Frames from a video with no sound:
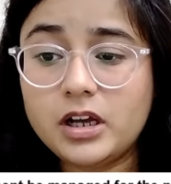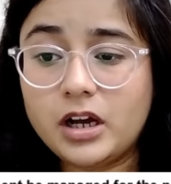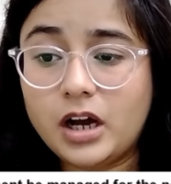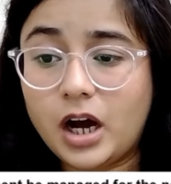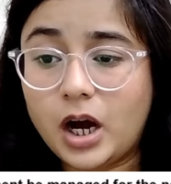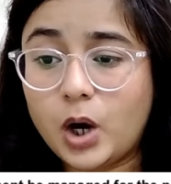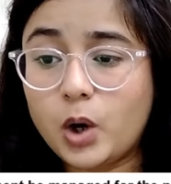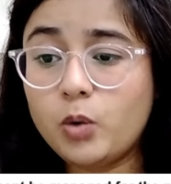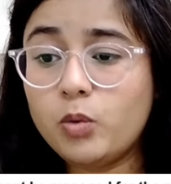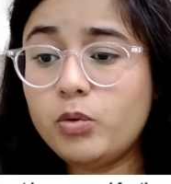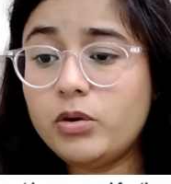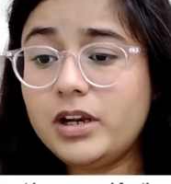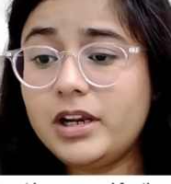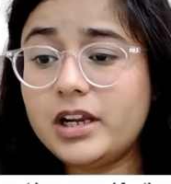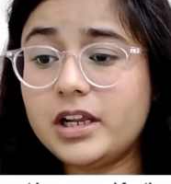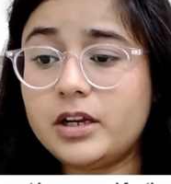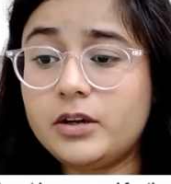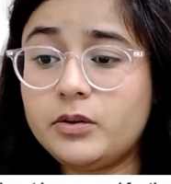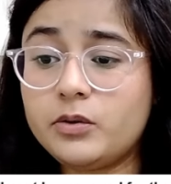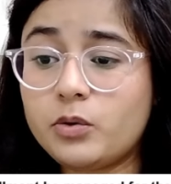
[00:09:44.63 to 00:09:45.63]
How will
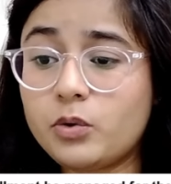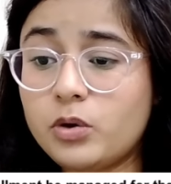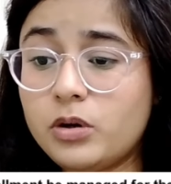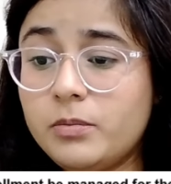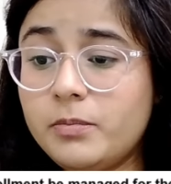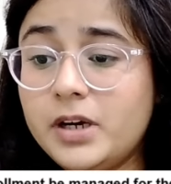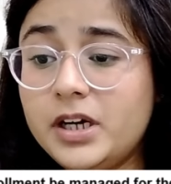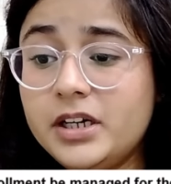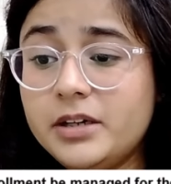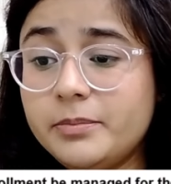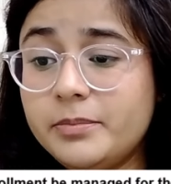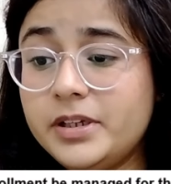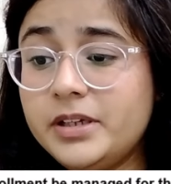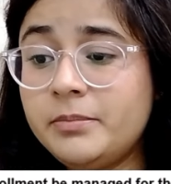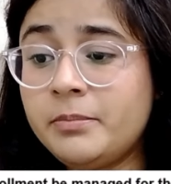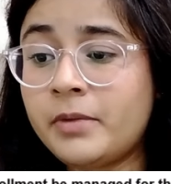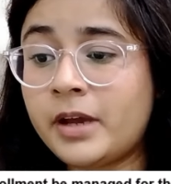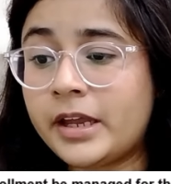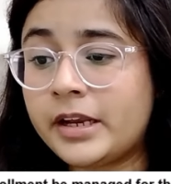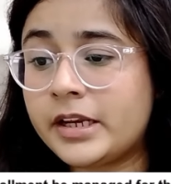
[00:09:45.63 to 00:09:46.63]
enrollment
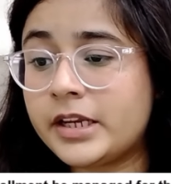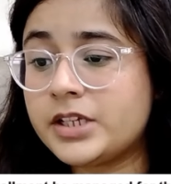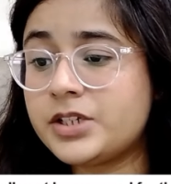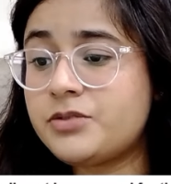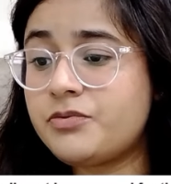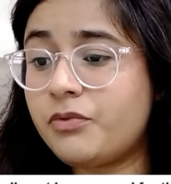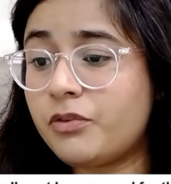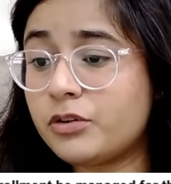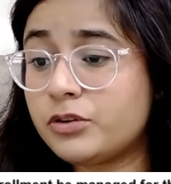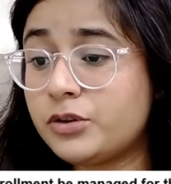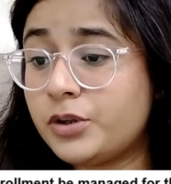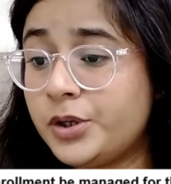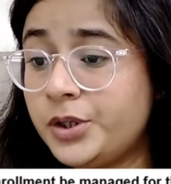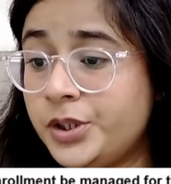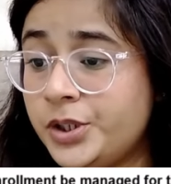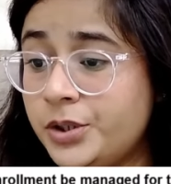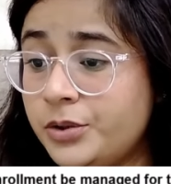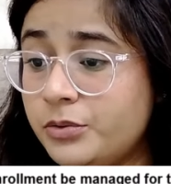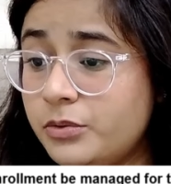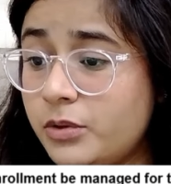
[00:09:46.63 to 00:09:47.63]
be managed for the
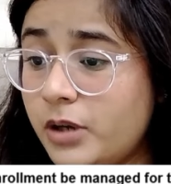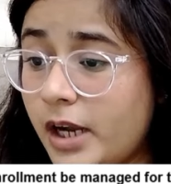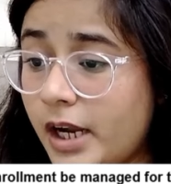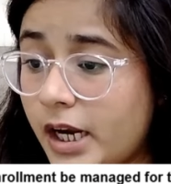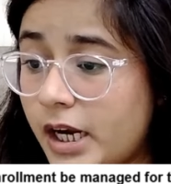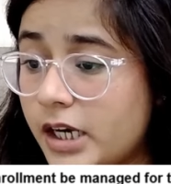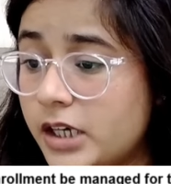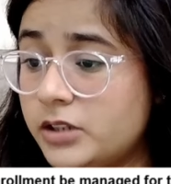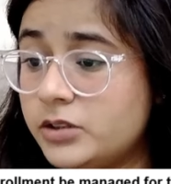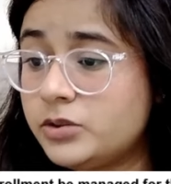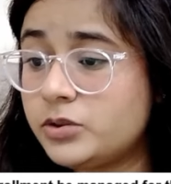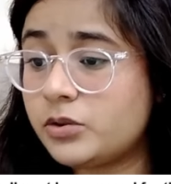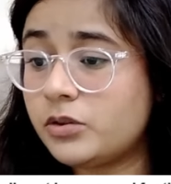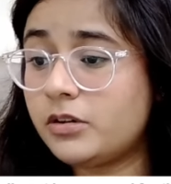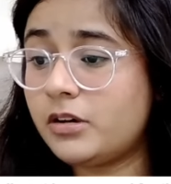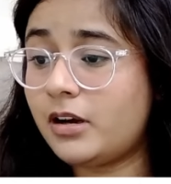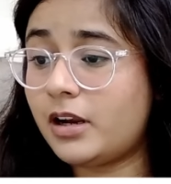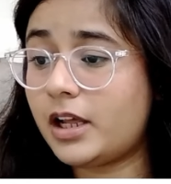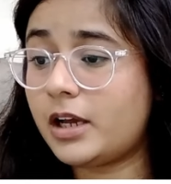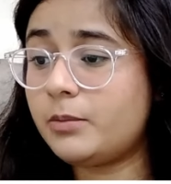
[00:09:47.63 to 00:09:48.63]
new
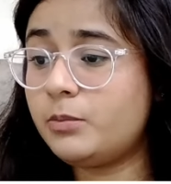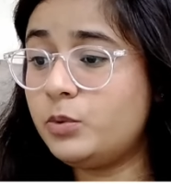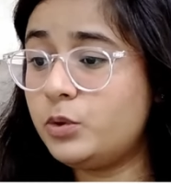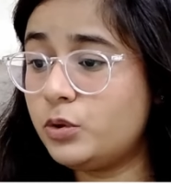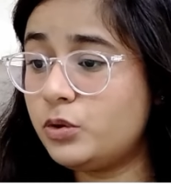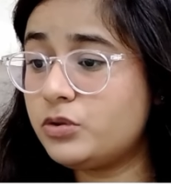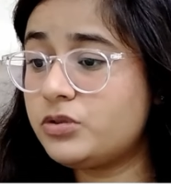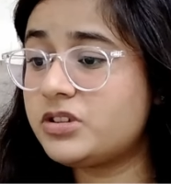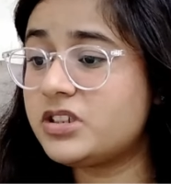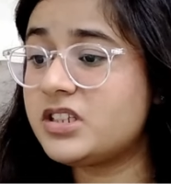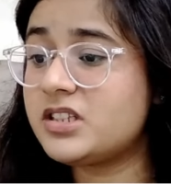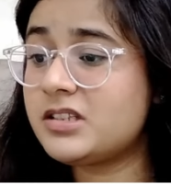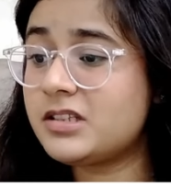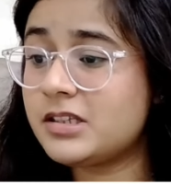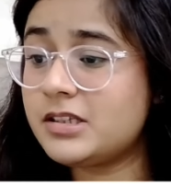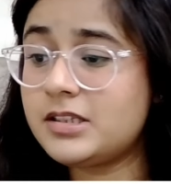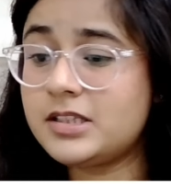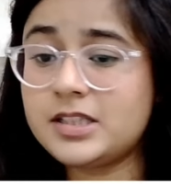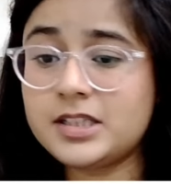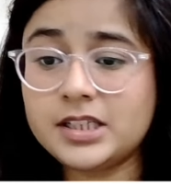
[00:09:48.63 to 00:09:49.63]
hands-on lab courses
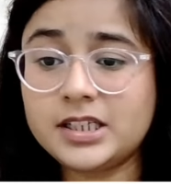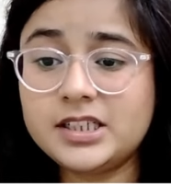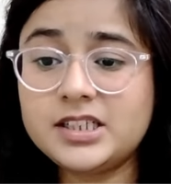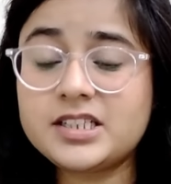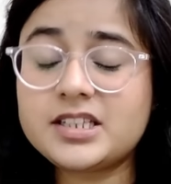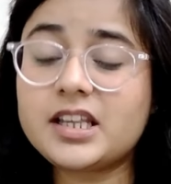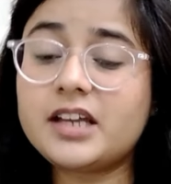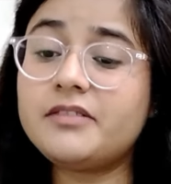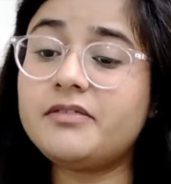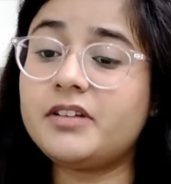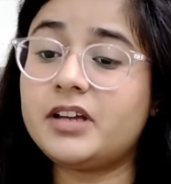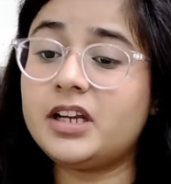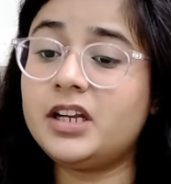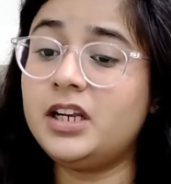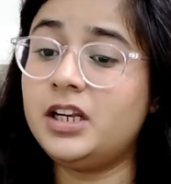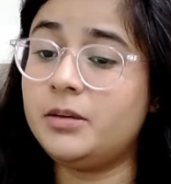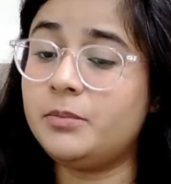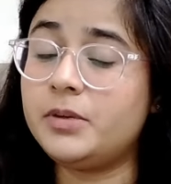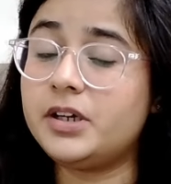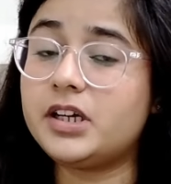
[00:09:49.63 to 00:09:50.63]
since seats are
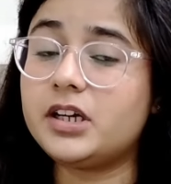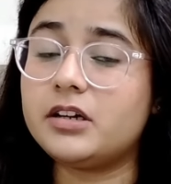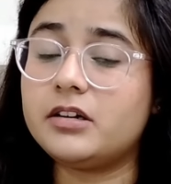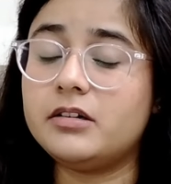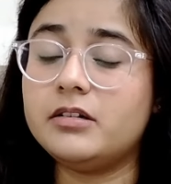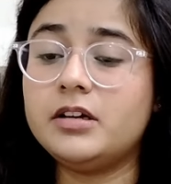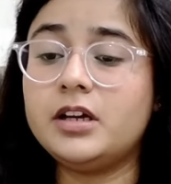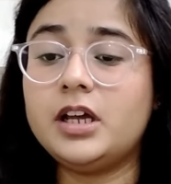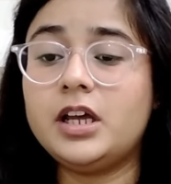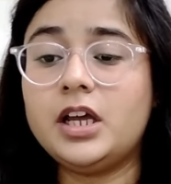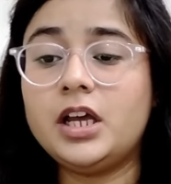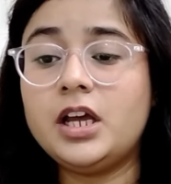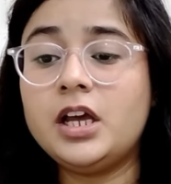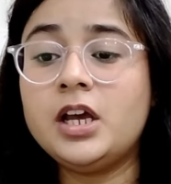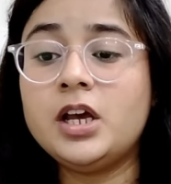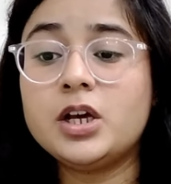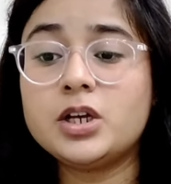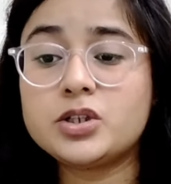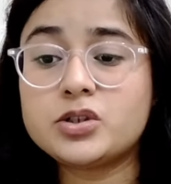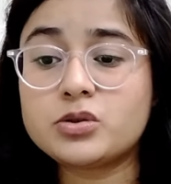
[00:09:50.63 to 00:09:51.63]
very limited?
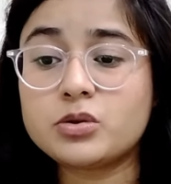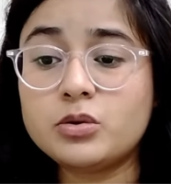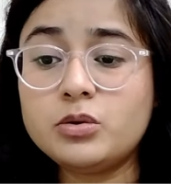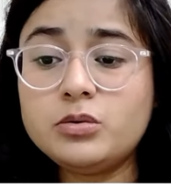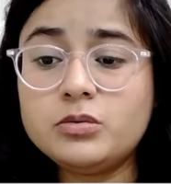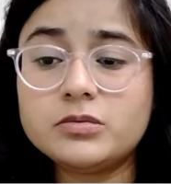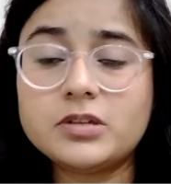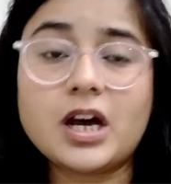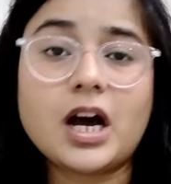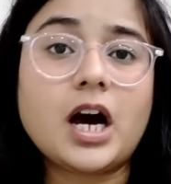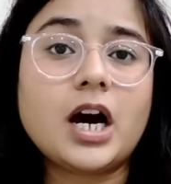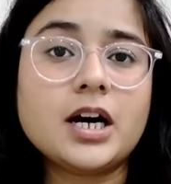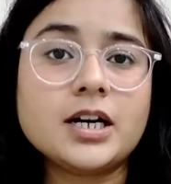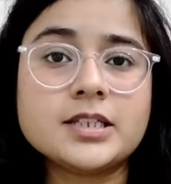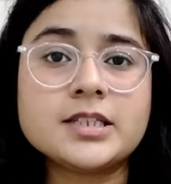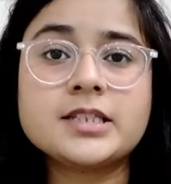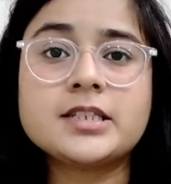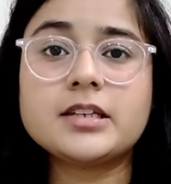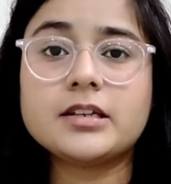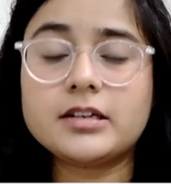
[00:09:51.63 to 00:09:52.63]
So the
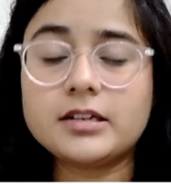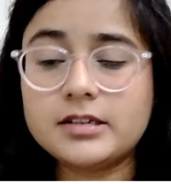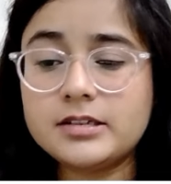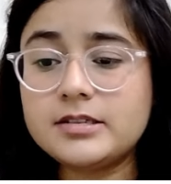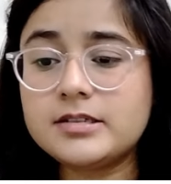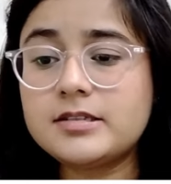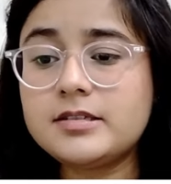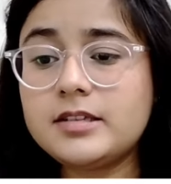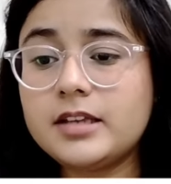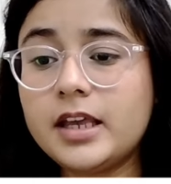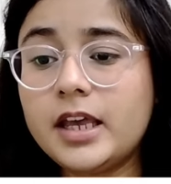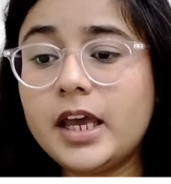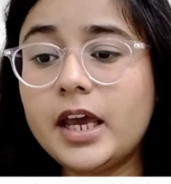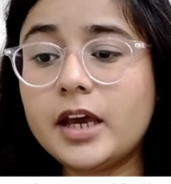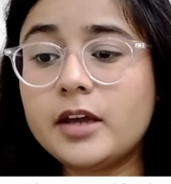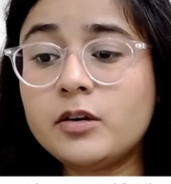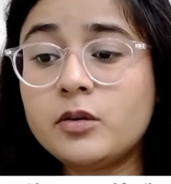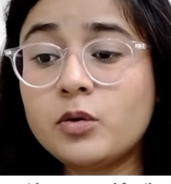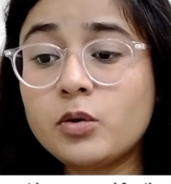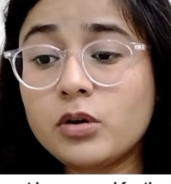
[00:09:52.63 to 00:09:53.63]
answer is
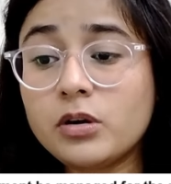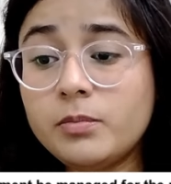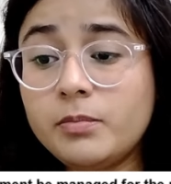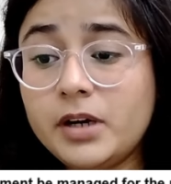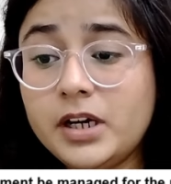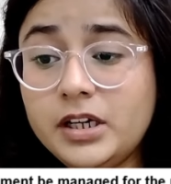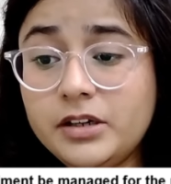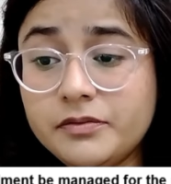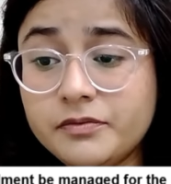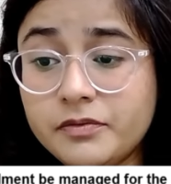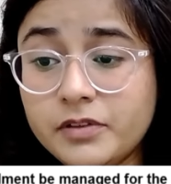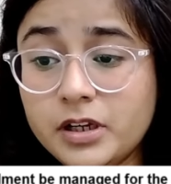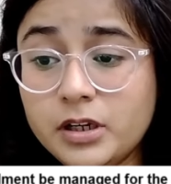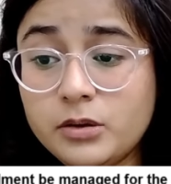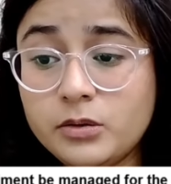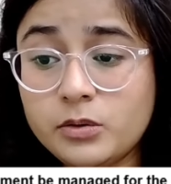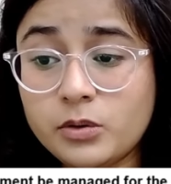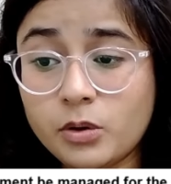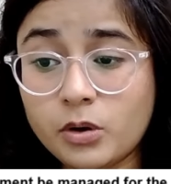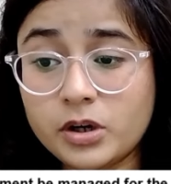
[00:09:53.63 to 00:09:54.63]
enrollment will
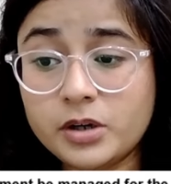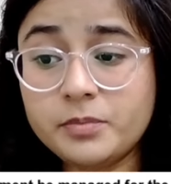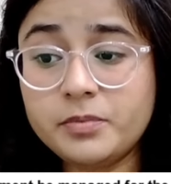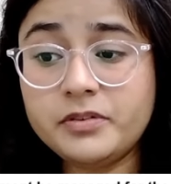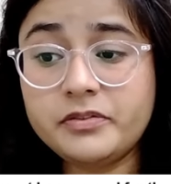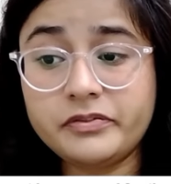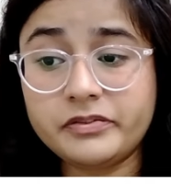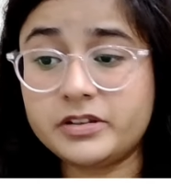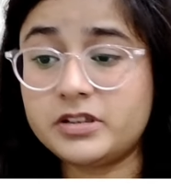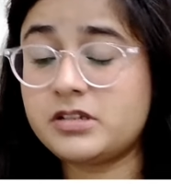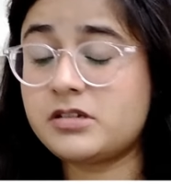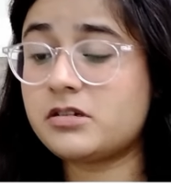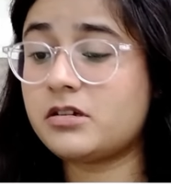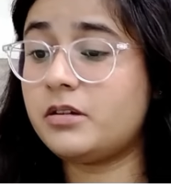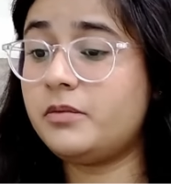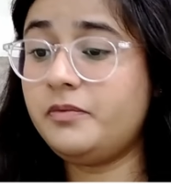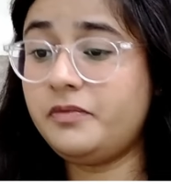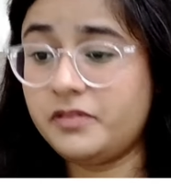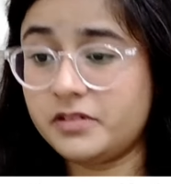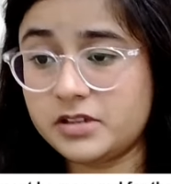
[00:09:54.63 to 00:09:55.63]
not be first
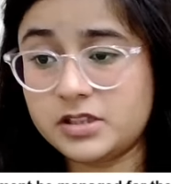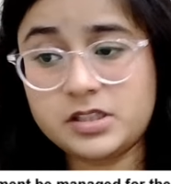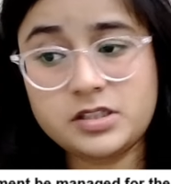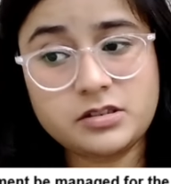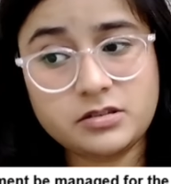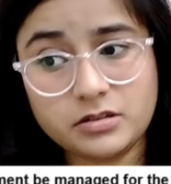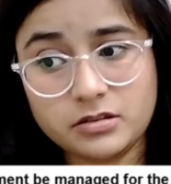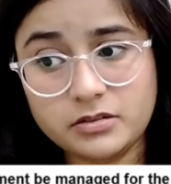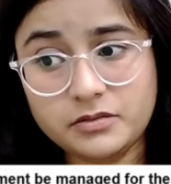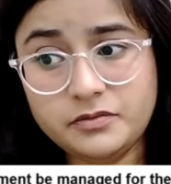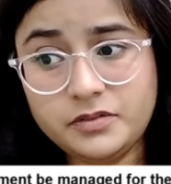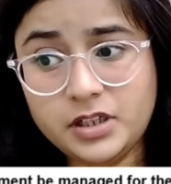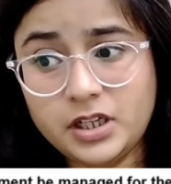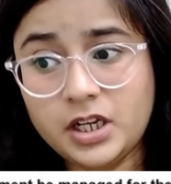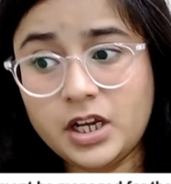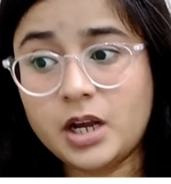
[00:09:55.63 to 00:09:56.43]
come first served.